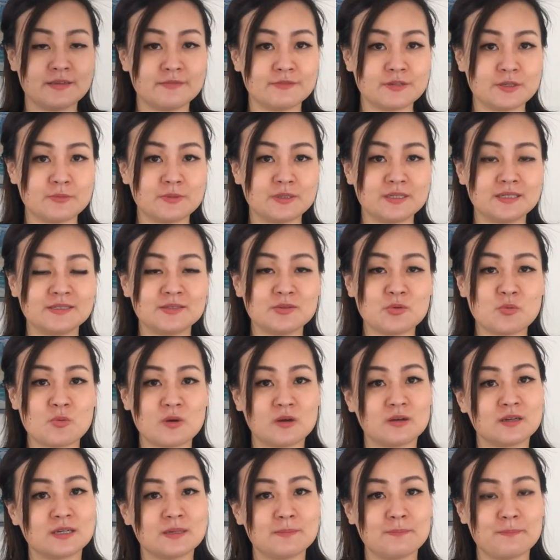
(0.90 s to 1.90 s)
everyone,
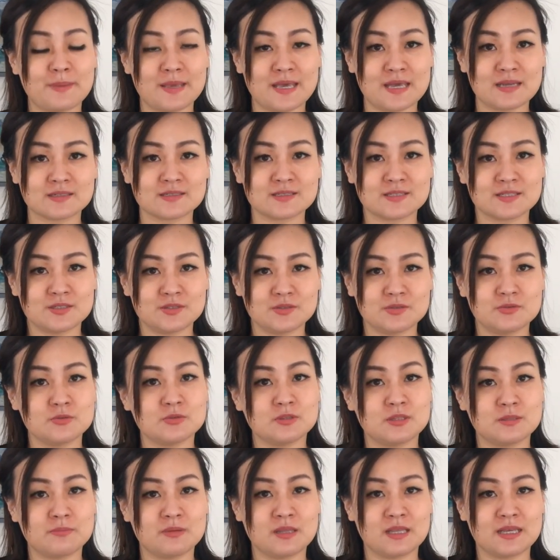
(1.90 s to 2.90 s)
welcome back to The
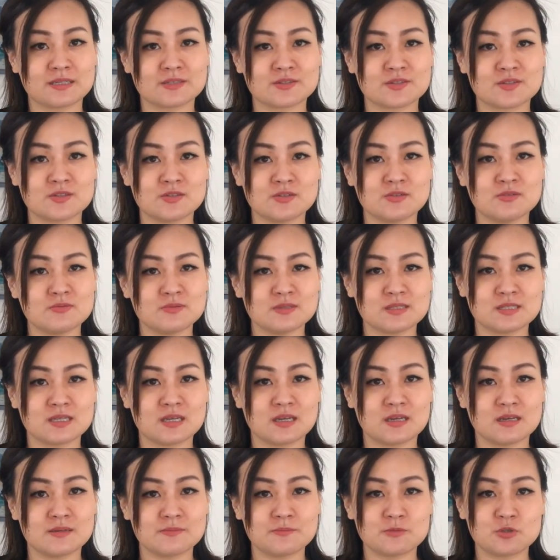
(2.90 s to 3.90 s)
Black Suit.
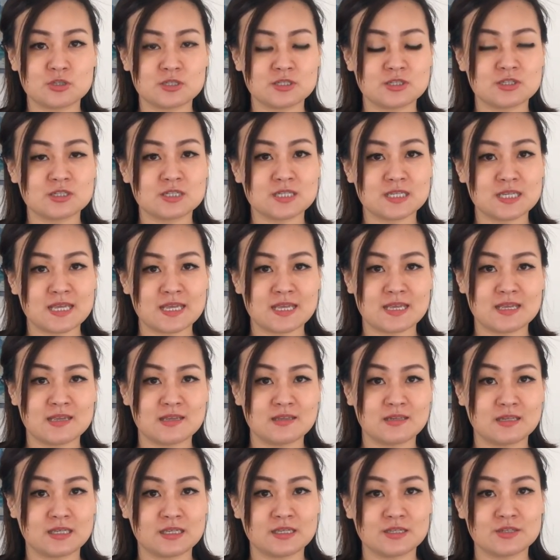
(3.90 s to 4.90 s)
I'm GeGe and
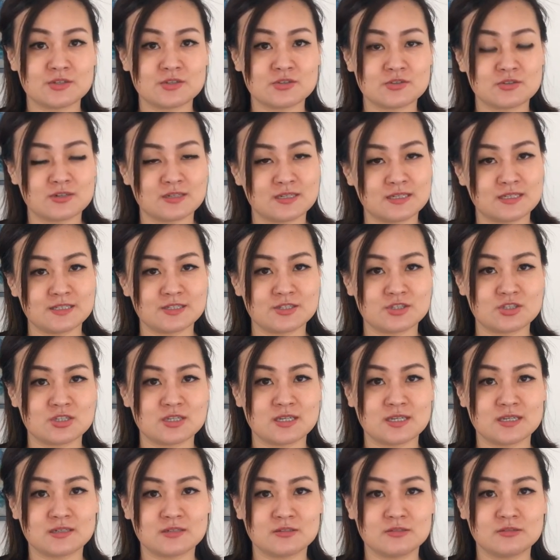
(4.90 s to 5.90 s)
I started this
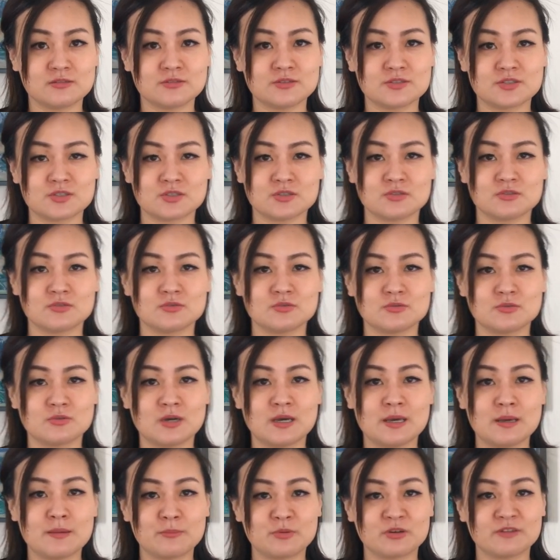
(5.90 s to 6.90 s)
channel to
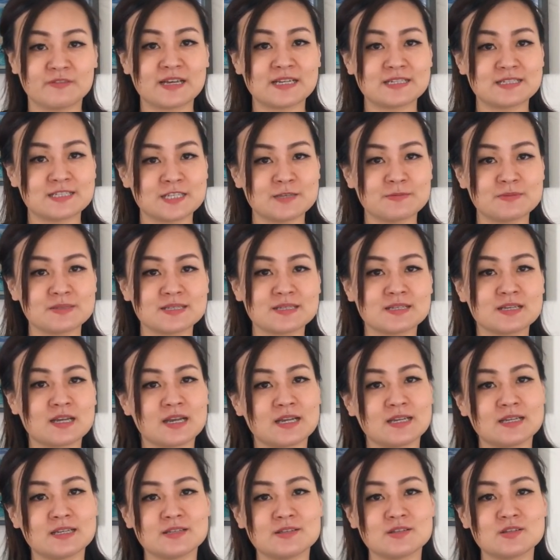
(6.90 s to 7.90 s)
provide tips and
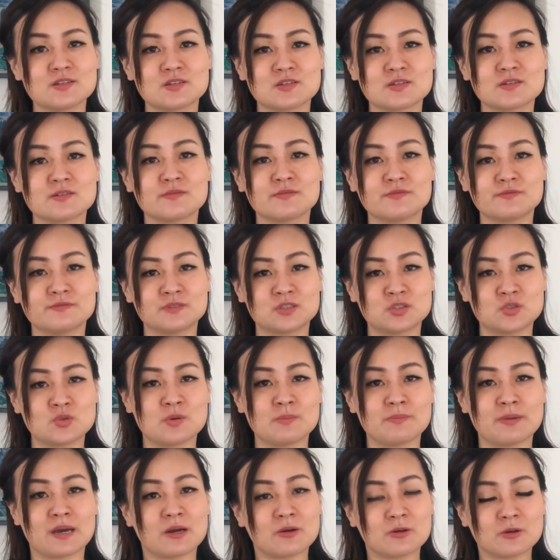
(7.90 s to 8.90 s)
guidance to
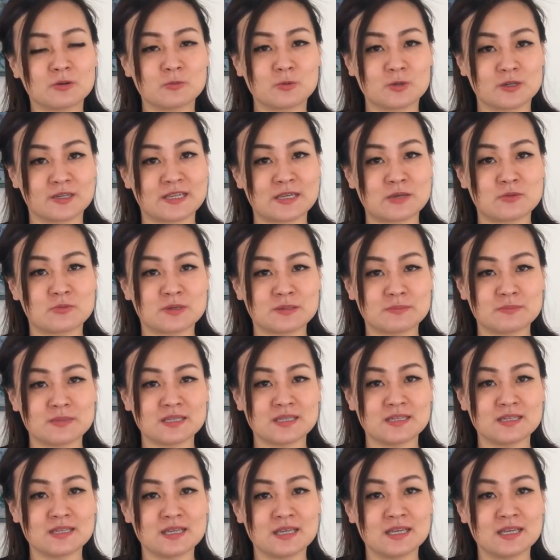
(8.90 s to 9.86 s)
empower working women.